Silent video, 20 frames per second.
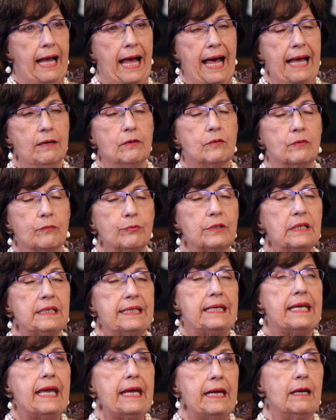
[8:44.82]
I don't
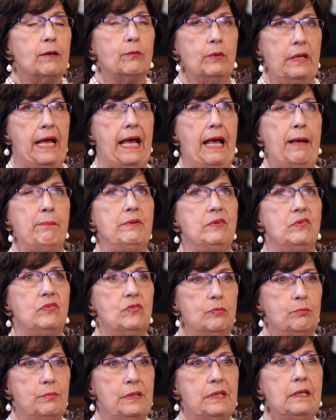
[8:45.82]
really care what happens
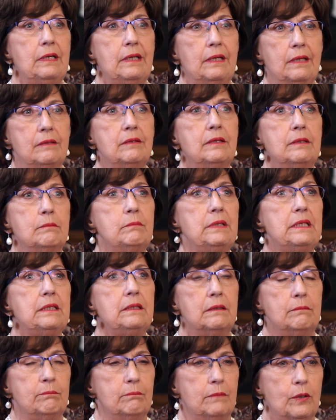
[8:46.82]
to me in the
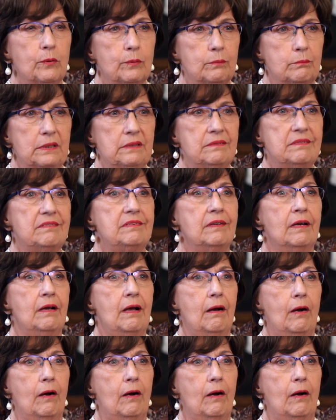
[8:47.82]
immediate moments